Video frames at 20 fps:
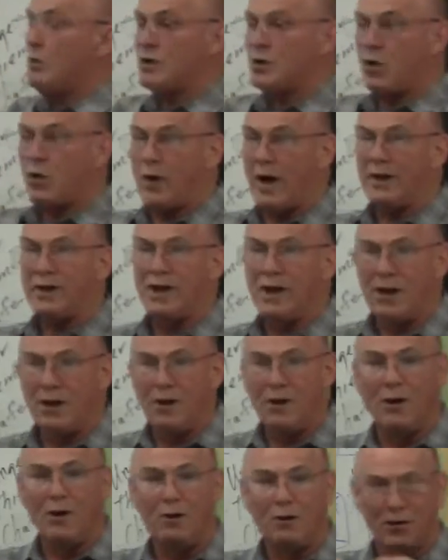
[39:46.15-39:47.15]
was
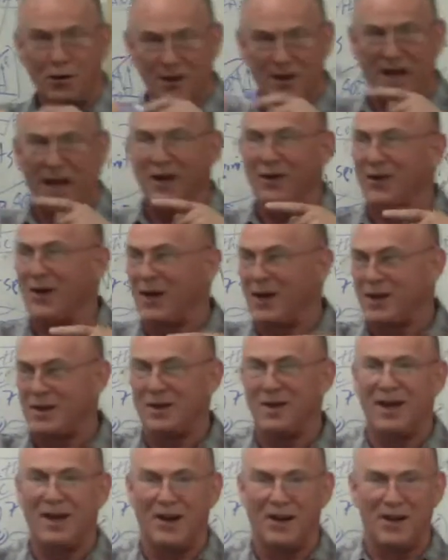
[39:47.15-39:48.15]
correcting Satan on
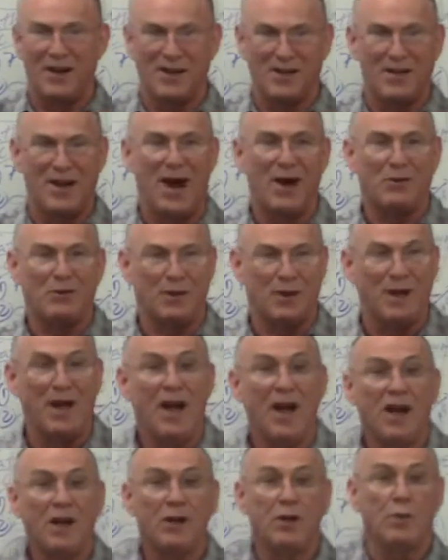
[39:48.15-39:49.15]
his on his doctrine.
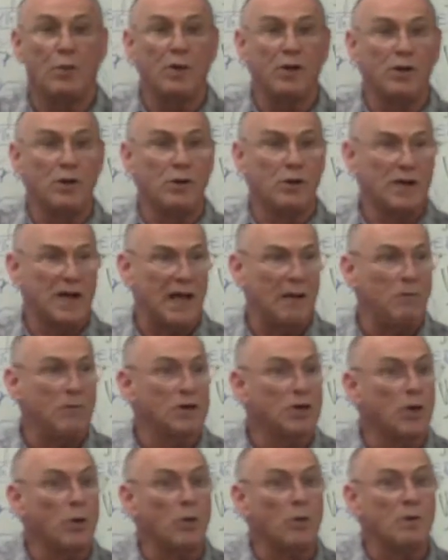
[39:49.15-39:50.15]
What Satan
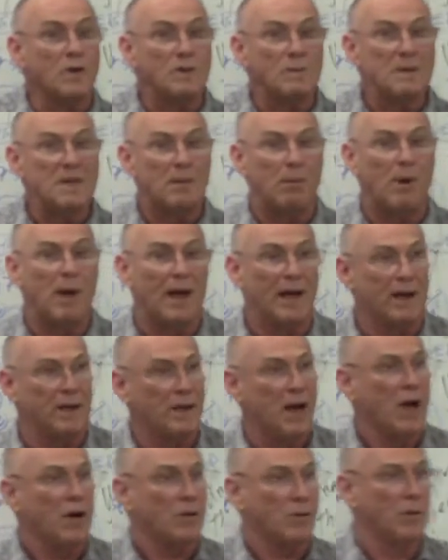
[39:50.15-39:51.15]
was doing was misapplying a
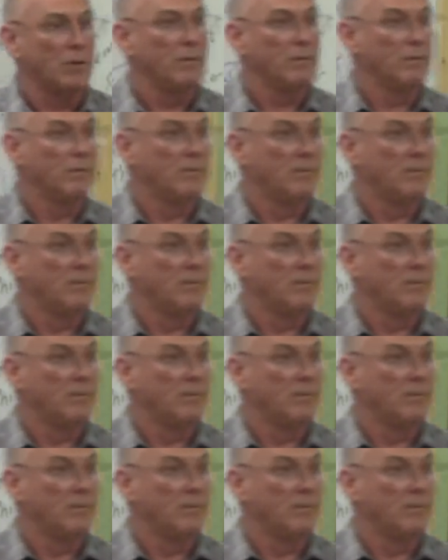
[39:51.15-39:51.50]
doctrine.